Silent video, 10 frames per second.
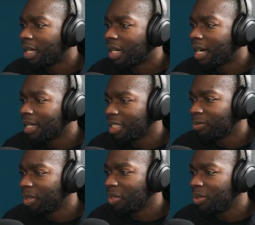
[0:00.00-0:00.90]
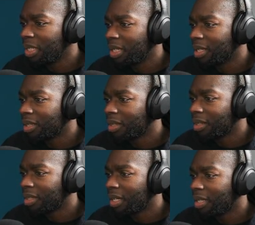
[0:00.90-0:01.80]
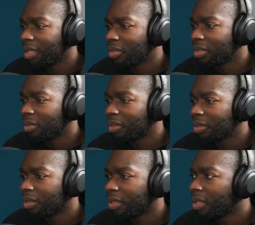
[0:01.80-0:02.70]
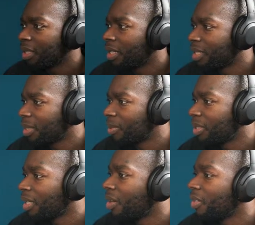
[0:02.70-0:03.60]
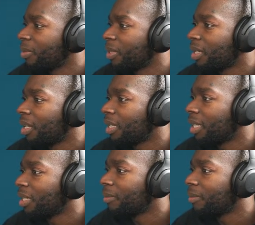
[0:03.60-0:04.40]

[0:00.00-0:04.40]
ID should be unique. They shouldn't. There's some styling here.